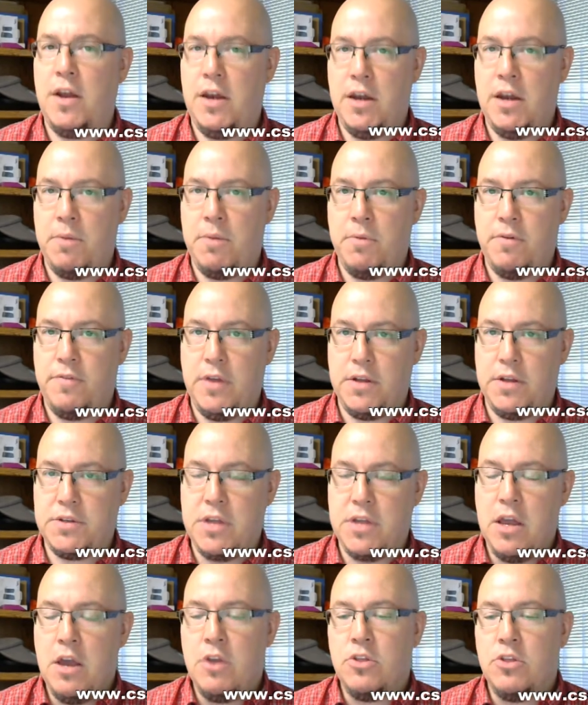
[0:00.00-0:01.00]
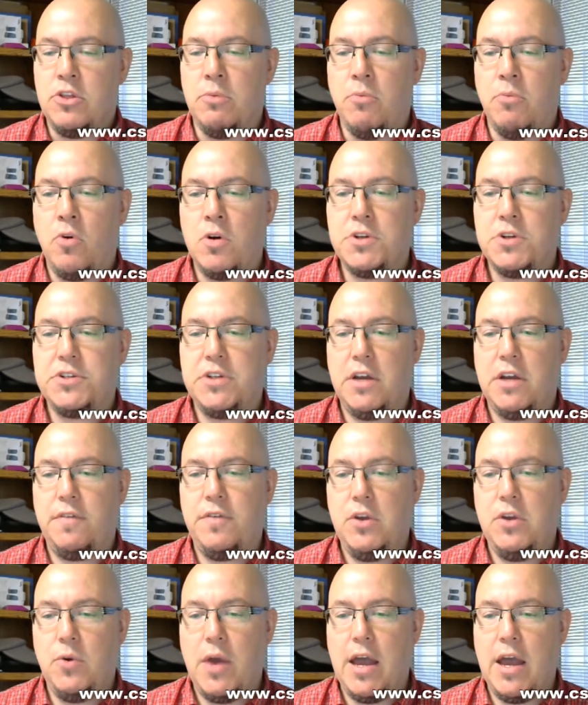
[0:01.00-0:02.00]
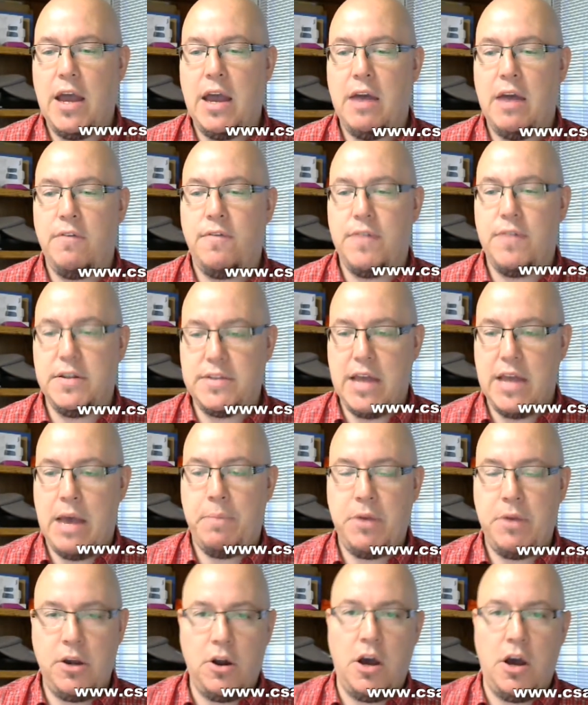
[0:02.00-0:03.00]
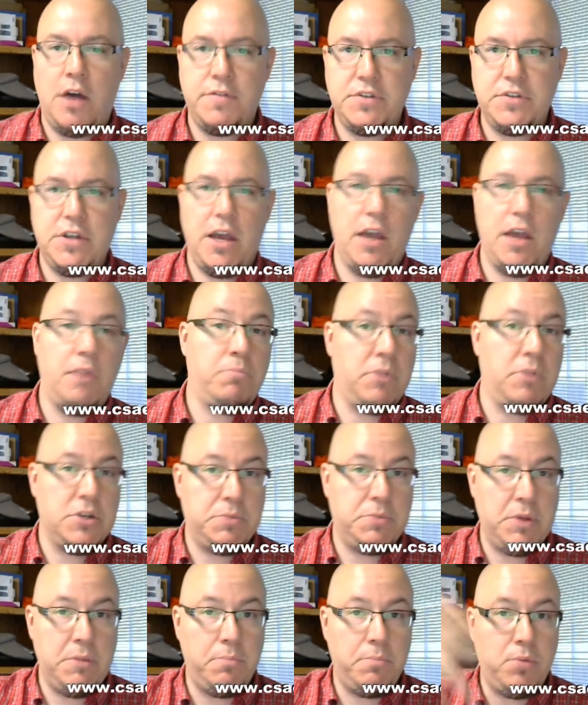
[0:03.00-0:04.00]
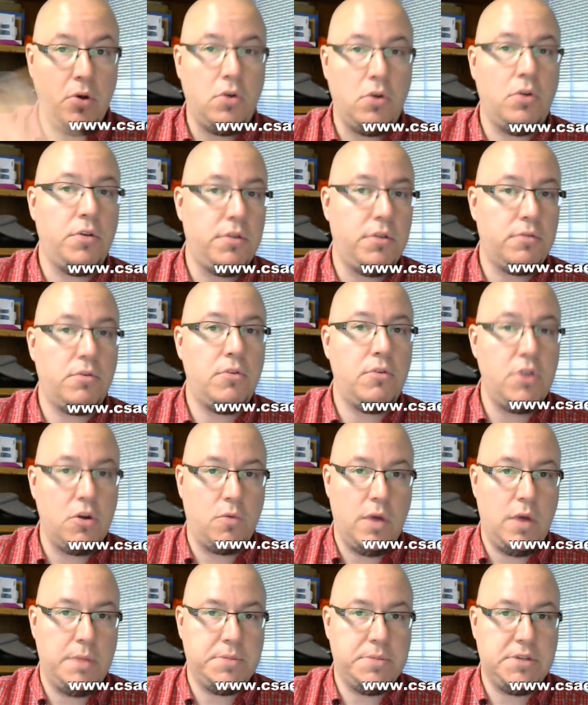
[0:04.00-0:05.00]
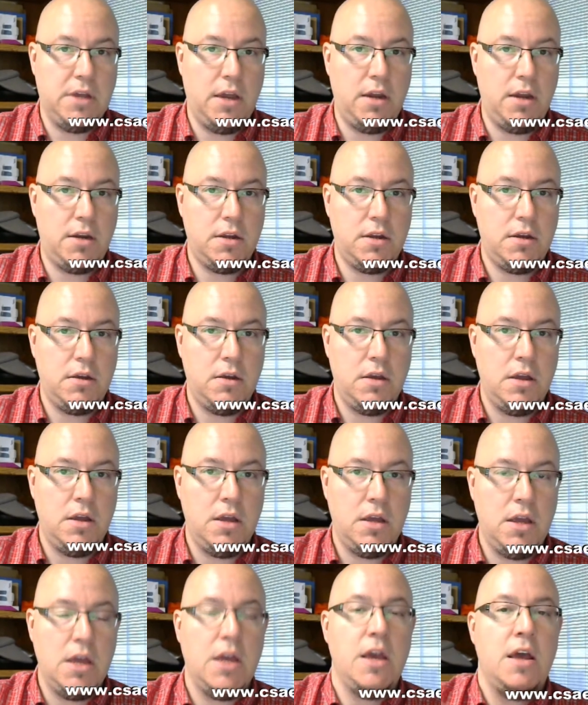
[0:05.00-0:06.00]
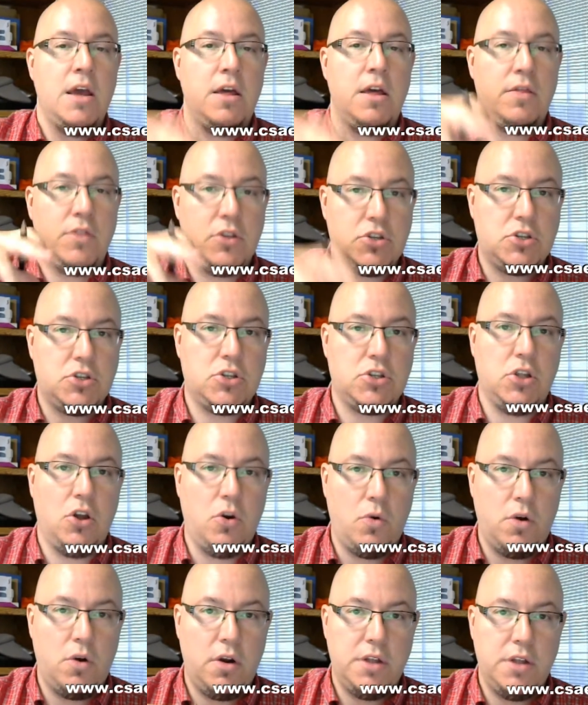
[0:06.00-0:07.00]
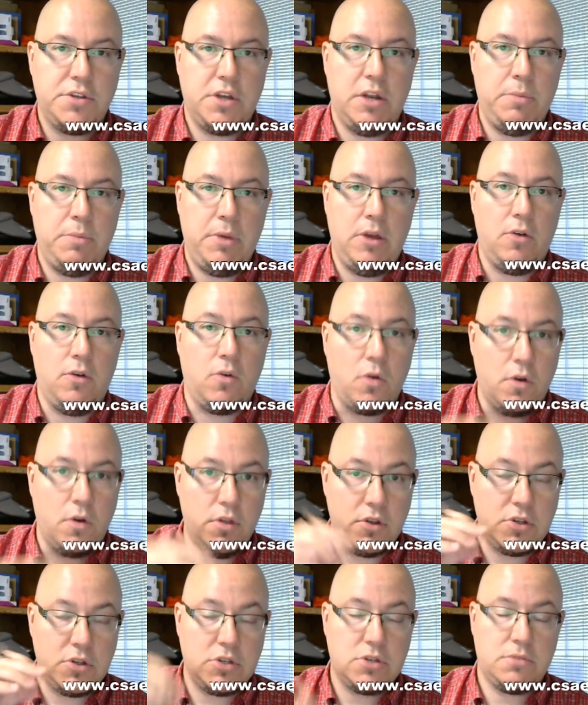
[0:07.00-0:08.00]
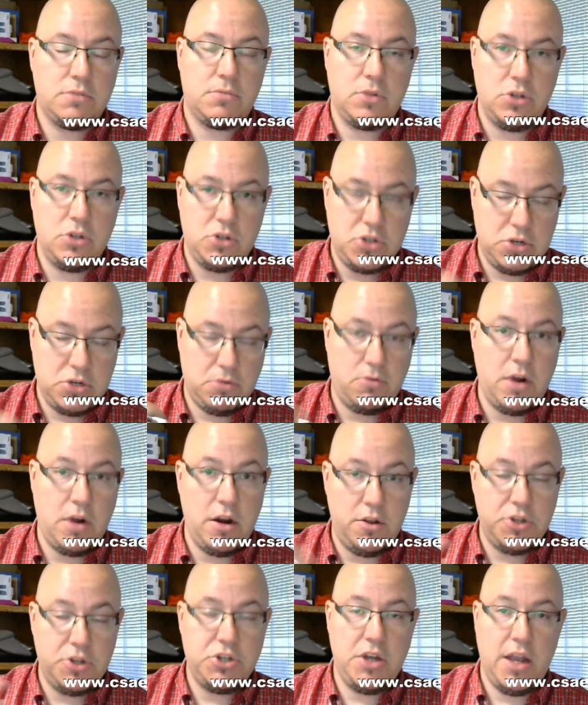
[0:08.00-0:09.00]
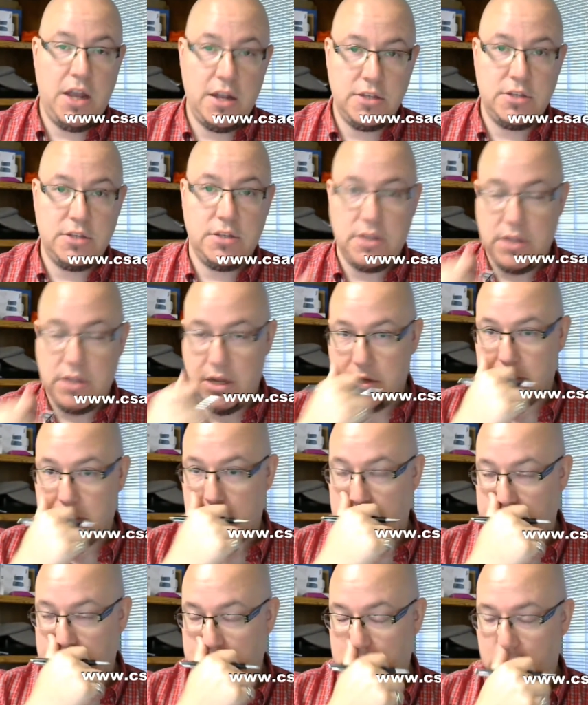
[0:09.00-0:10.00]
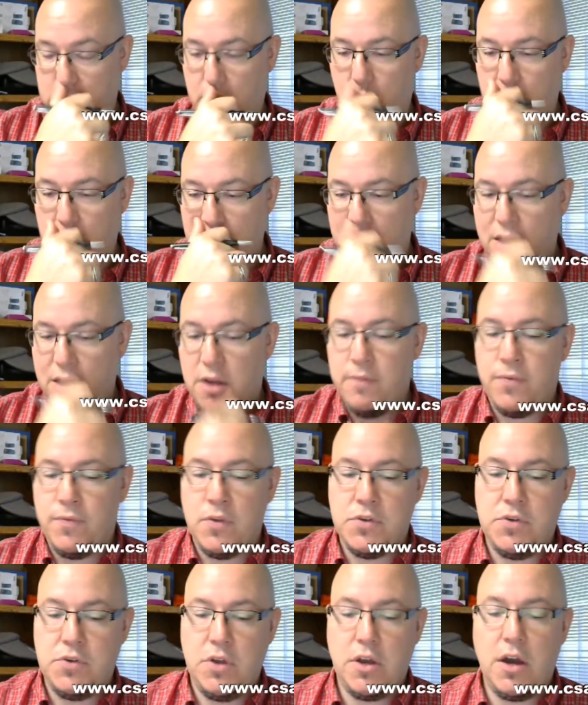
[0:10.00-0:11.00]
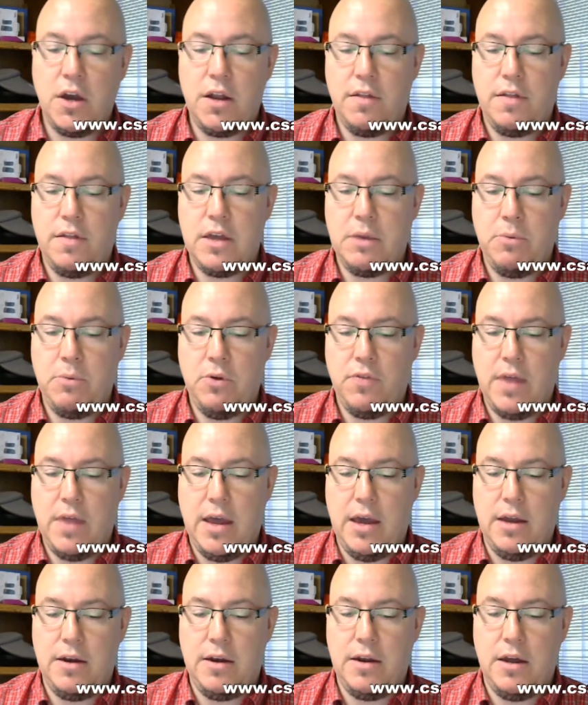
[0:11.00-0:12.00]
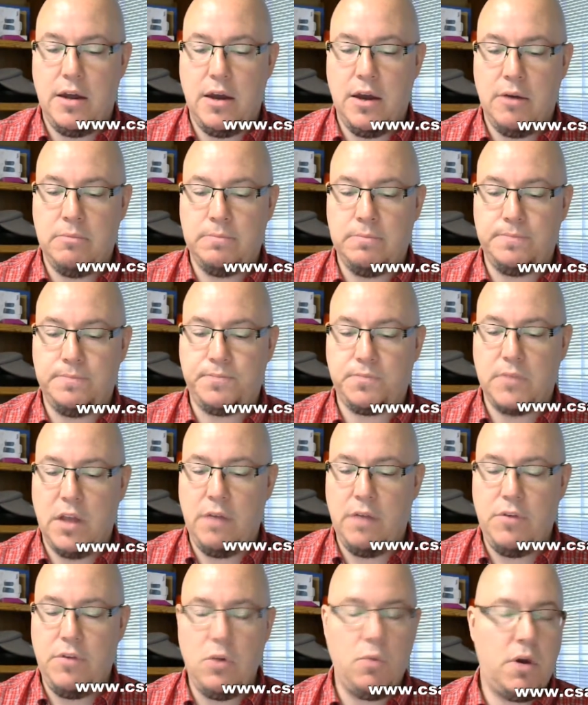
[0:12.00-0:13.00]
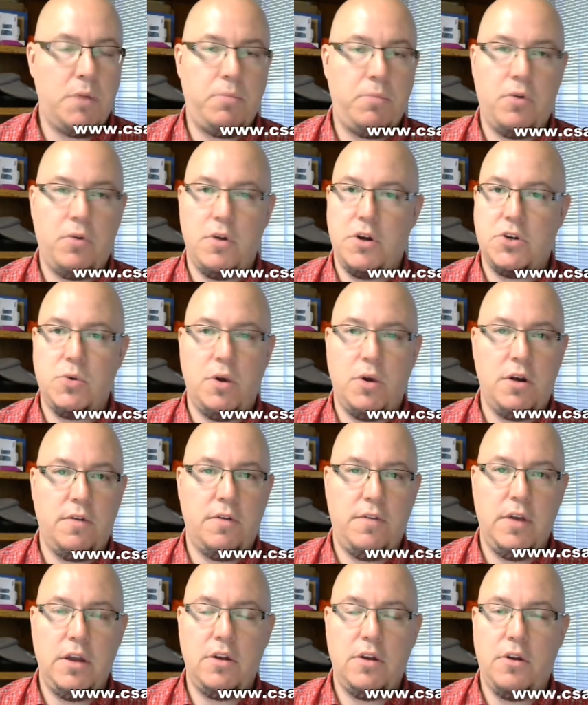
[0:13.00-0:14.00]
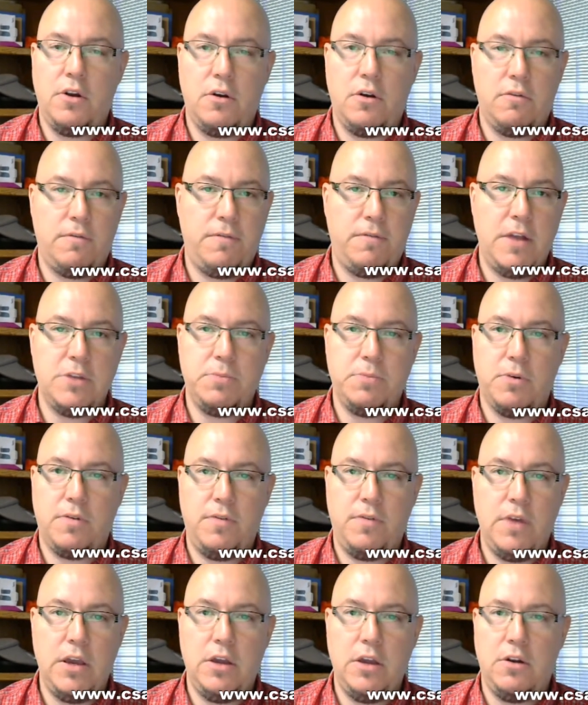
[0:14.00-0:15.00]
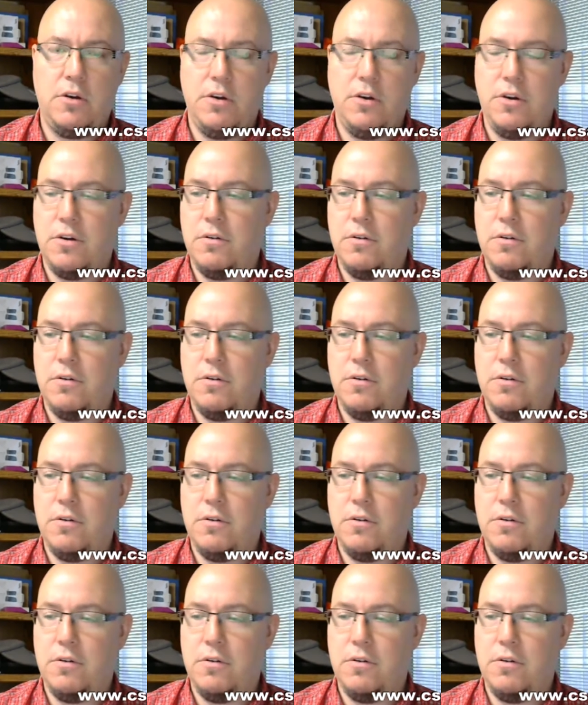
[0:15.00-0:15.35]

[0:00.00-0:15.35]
any number of things. The more stuff you have that's happening off-site but is being pulled through your website, the slower it's going to be, or the greater the chance that it's going to be slow. So you got to think about that. If you want to pull your Twitter feed or your Facebook feed or